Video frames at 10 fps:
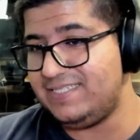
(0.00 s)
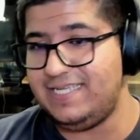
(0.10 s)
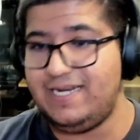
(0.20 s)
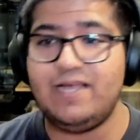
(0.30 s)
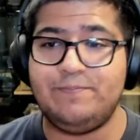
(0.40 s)

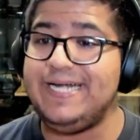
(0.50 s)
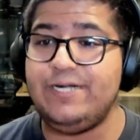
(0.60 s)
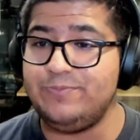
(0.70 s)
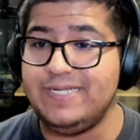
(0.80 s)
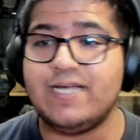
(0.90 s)
There are
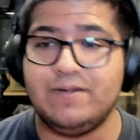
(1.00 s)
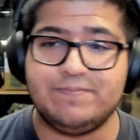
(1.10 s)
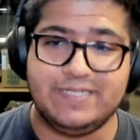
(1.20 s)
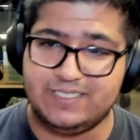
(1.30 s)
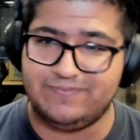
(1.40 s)
B2B
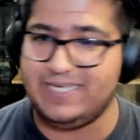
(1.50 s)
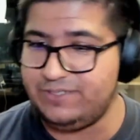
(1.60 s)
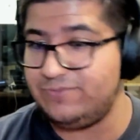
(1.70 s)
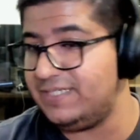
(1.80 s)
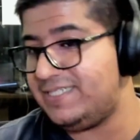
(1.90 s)
companies where
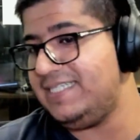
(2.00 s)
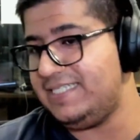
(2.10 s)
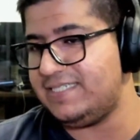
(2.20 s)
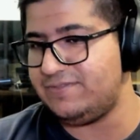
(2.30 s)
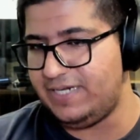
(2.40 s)
you will see
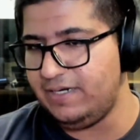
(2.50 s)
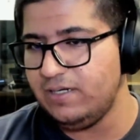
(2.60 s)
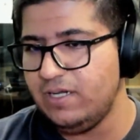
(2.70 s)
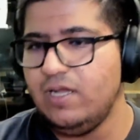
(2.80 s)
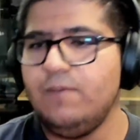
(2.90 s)
these as well.
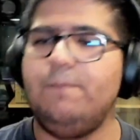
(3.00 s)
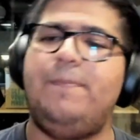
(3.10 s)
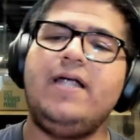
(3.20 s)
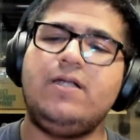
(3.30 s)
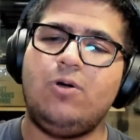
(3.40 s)

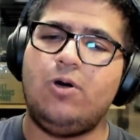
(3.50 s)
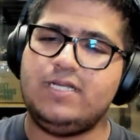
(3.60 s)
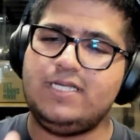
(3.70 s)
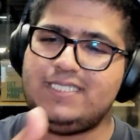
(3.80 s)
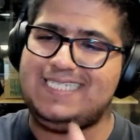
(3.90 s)
But on
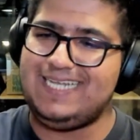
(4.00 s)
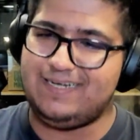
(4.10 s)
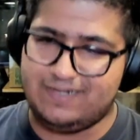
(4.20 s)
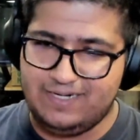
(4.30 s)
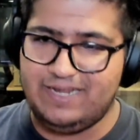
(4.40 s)
a
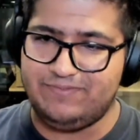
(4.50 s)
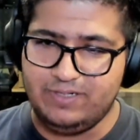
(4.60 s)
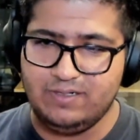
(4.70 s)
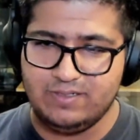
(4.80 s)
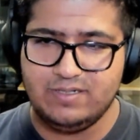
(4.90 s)
general level,
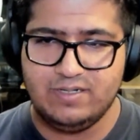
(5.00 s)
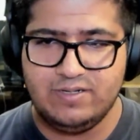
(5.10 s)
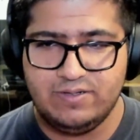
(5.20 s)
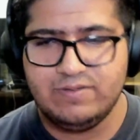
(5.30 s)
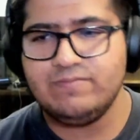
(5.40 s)

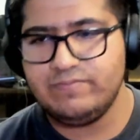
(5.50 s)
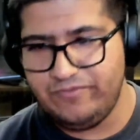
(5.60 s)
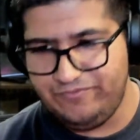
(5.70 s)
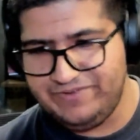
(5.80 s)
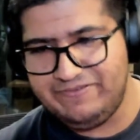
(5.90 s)

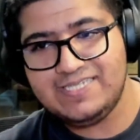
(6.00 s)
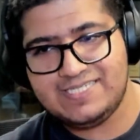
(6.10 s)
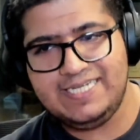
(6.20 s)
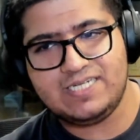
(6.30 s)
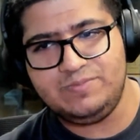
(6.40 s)
we will
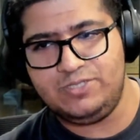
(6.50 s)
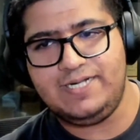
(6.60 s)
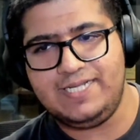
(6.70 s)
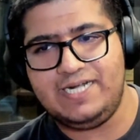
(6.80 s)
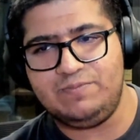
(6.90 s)
see
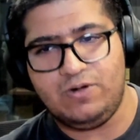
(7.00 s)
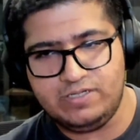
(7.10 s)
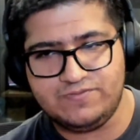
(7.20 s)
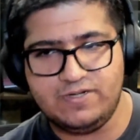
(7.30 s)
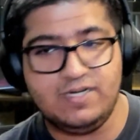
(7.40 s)
community-led
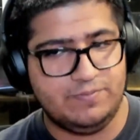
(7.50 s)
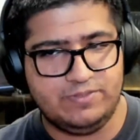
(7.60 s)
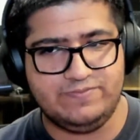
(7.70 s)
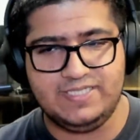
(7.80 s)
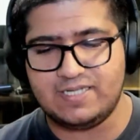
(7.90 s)
models for a number
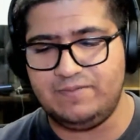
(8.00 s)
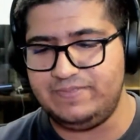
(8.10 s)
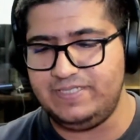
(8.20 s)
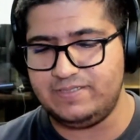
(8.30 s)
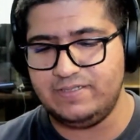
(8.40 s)
of these
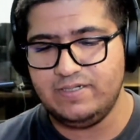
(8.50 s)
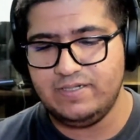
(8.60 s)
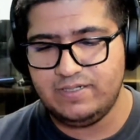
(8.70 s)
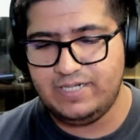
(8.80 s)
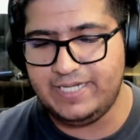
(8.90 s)
companies.
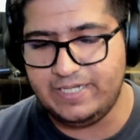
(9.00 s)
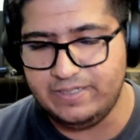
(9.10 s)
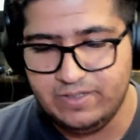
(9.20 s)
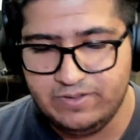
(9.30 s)
Okay.